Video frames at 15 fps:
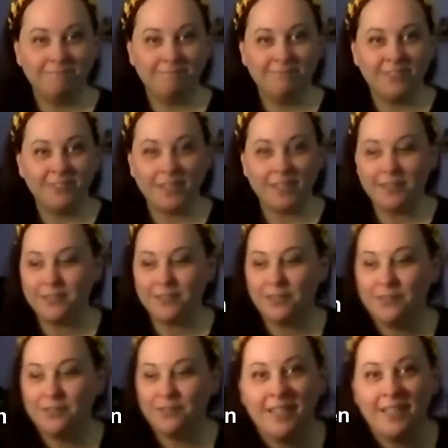fill out the
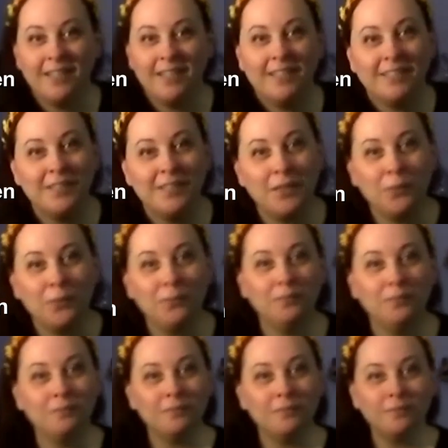survey. Let us
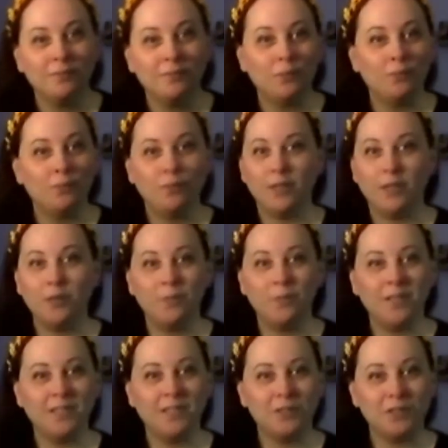know what
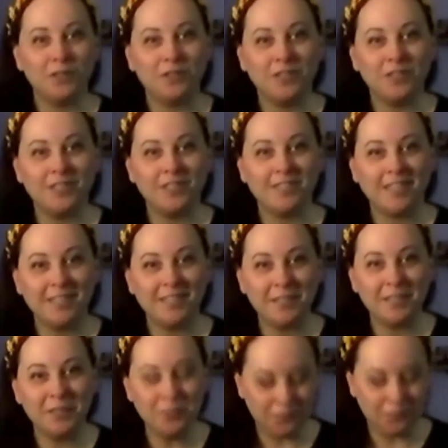opening the church looks like
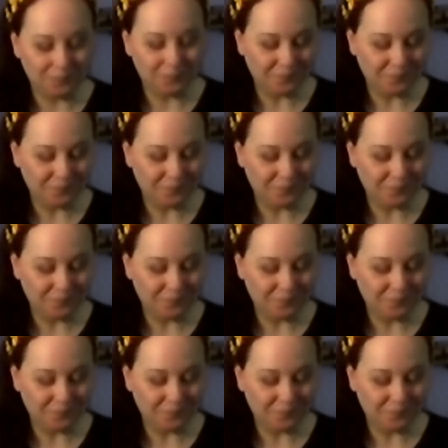to you.